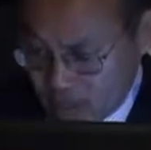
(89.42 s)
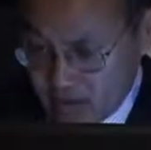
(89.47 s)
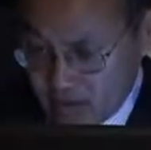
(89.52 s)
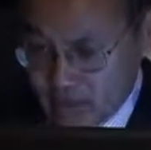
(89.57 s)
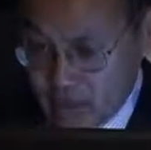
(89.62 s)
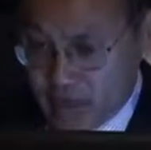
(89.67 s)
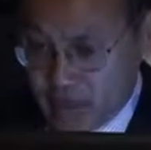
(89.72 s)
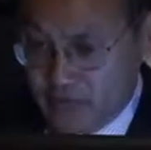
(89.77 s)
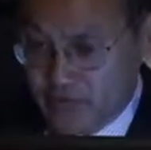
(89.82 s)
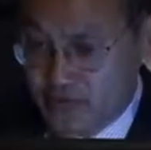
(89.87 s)
The
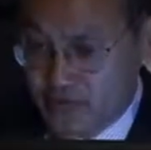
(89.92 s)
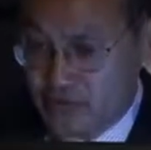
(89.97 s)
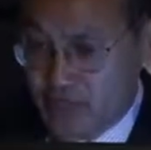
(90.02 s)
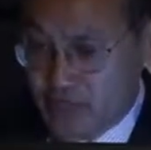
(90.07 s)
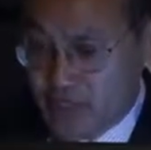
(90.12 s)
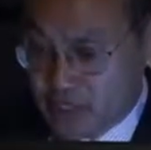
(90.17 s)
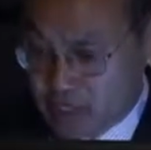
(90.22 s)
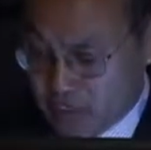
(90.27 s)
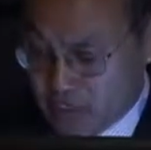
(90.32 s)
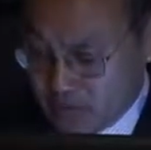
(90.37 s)

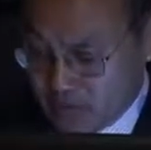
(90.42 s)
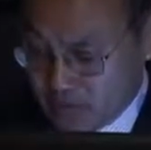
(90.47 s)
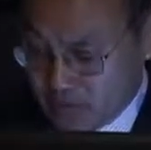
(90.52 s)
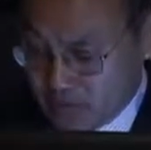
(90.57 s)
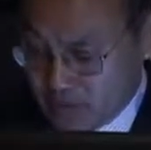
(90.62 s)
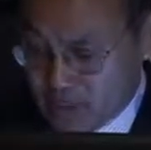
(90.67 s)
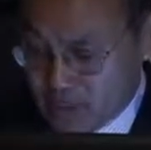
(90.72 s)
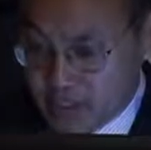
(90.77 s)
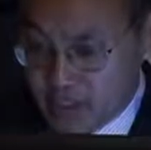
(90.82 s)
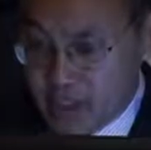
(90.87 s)
interventricular septum
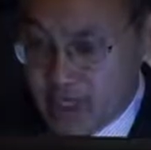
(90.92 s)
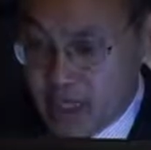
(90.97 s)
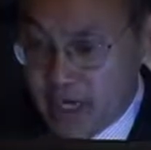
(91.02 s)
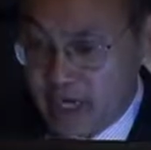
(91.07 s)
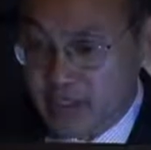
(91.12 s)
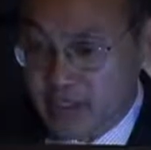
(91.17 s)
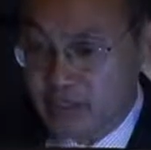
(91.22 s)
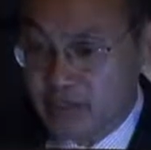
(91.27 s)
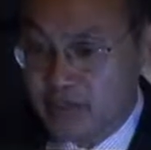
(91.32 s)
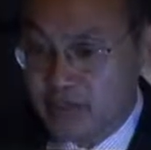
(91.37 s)
is
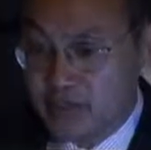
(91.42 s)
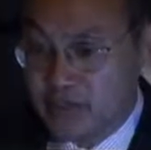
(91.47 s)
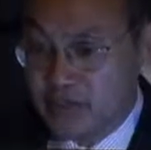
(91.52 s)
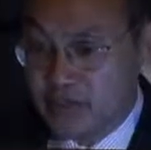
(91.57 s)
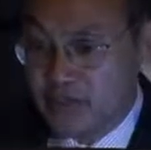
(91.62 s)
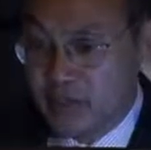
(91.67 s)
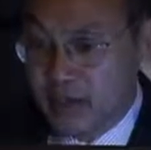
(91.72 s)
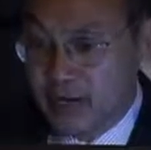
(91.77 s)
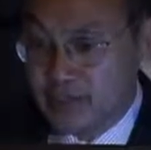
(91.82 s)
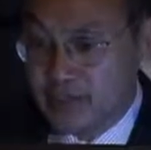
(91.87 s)
intact, and you
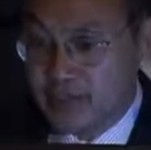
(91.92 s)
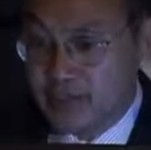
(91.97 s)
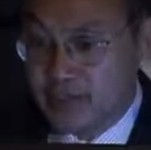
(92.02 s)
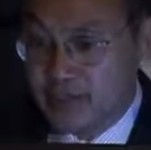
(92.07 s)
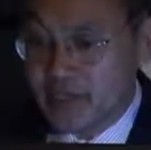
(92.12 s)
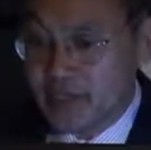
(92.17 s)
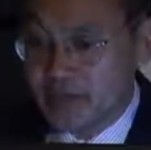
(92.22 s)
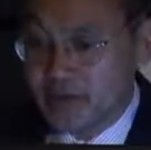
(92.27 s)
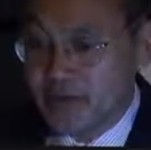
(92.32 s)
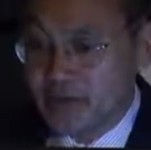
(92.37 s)
might
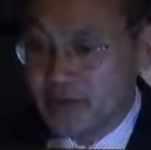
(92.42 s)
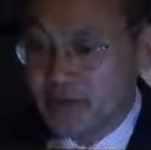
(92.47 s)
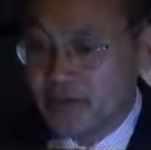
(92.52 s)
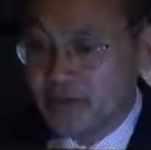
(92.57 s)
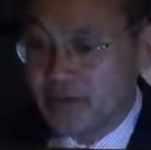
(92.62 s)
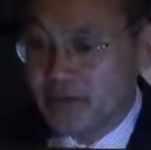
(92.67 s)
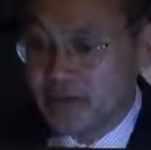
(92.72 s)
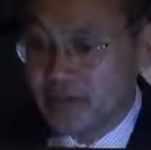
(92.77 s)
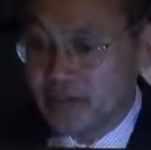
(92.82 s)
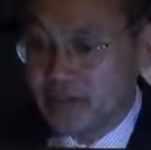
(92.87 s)
note
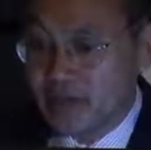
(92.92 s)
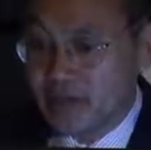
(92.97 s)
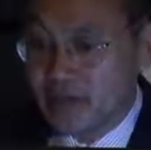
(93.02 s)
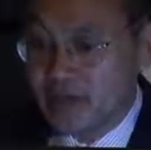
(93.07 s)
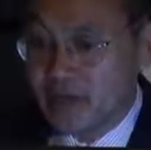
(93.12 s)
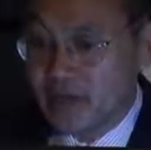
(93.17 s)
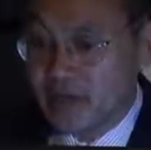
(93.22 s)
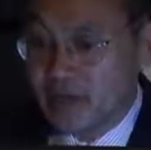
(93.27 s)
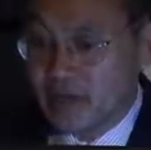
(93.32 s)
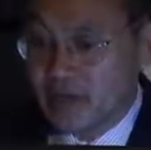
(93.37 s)
that the
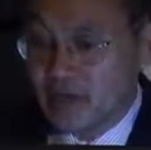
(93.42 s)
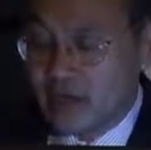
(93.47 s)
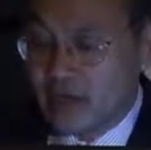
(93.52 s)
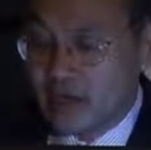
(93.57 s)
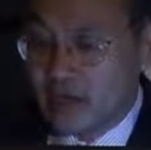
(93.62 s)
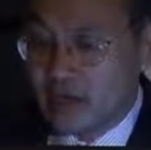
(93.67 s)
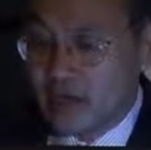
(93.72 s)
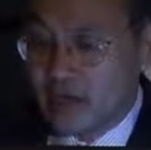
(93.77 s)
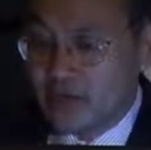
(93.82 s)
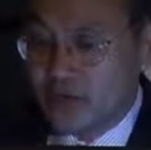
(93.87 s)

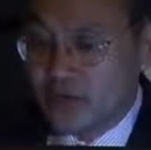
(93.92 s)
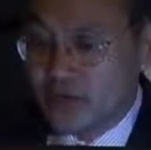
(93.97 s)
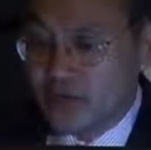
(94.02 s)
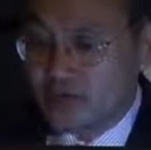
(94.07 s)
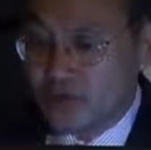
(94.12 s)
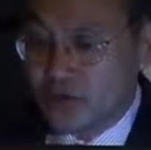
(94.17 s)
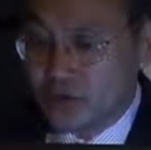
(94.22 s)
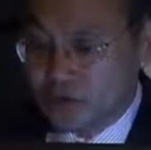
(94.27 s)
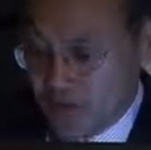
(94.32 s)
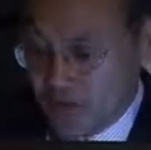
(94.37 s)
aortic
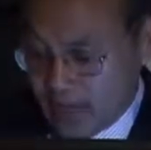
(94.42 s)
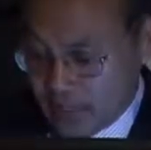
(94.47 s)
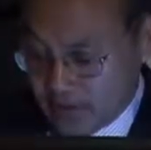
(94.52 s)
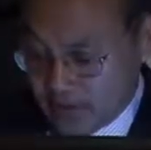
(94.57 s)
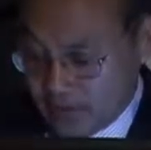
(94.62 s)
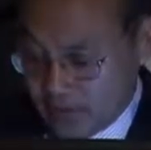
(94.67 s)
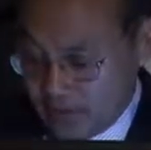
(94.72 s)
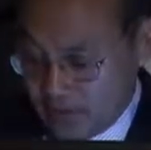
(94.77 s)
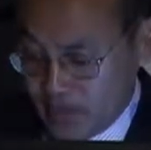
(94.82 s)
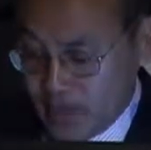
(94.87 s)
root might
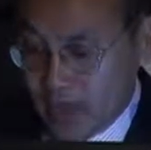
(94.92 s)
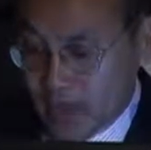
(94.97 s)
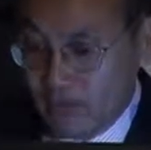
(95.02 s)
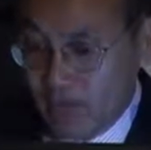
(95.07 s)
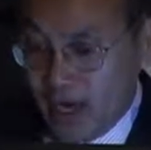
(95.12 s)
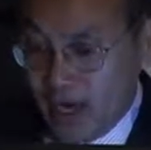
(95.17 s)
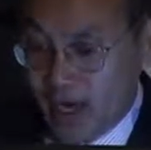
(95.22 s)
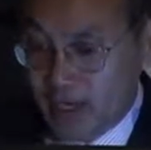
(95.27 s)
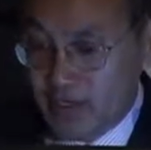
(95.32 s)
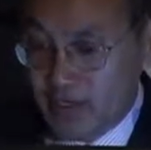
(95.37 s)
appear
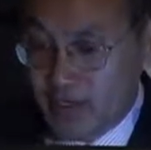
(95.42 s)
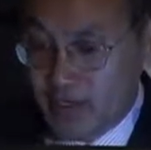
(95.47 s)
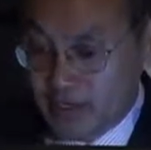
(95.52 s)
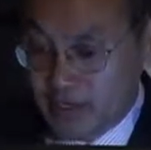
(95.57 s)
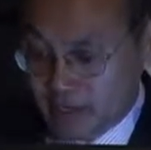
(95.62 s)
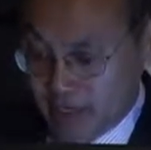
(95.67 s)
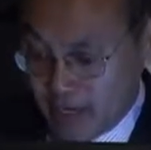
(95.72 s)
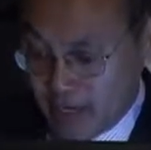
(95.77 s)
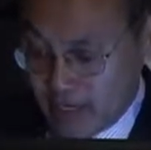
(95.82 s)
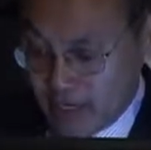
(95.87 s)
mildly
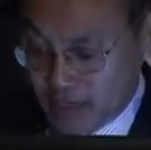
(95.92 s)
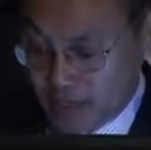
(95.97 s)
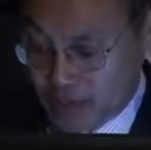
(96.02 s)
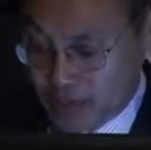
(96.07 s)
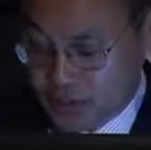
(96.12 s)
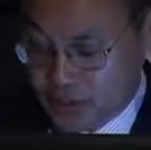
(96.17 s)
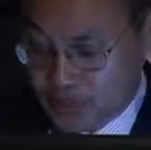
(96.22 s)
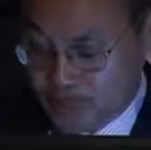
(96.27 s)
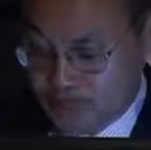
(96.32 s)
enlarged.